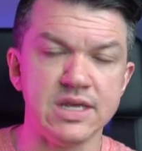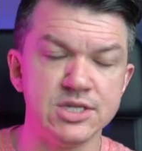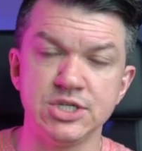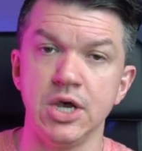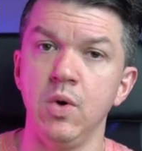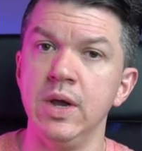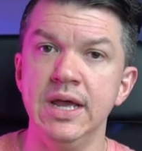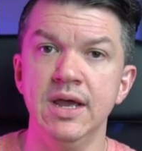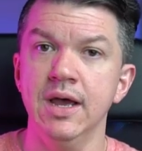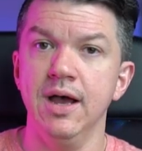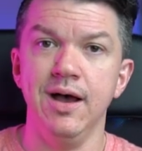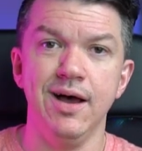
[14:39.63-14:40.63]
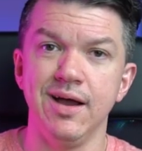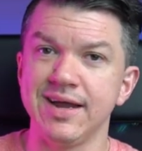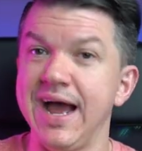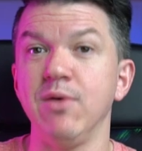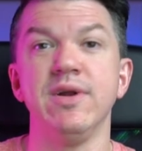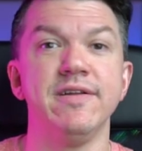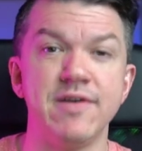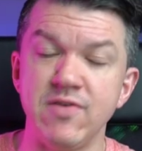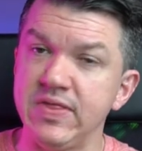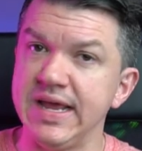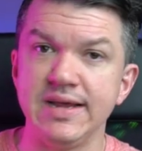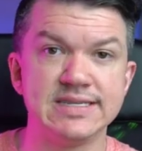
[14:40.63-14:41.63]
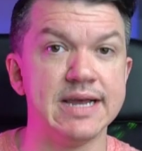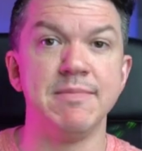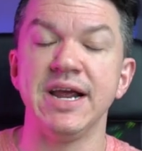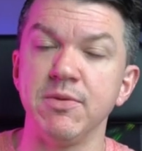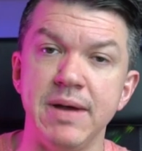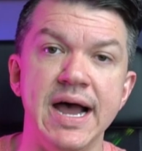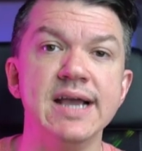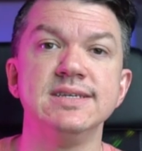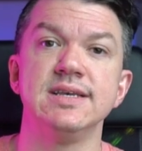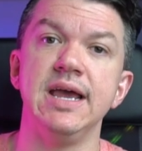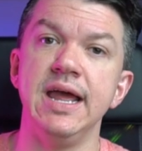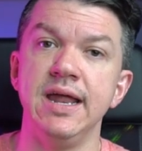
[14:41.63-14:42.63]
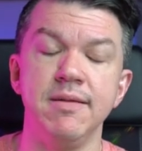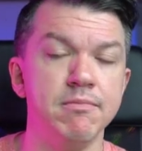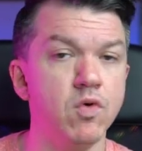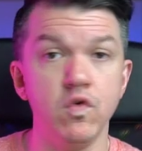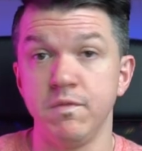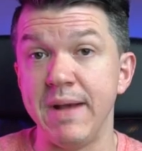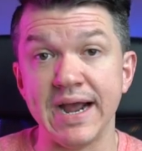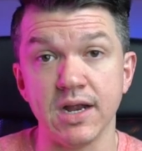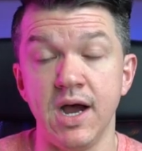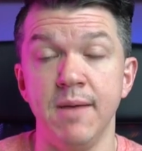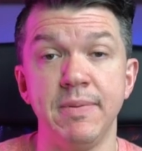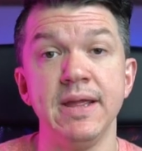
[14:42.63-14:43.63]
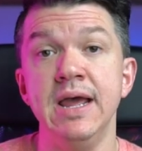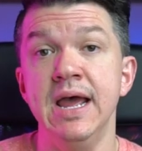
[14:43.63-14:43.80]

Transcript: So uh, got rid of everything, said my goodbyes, and moved back up.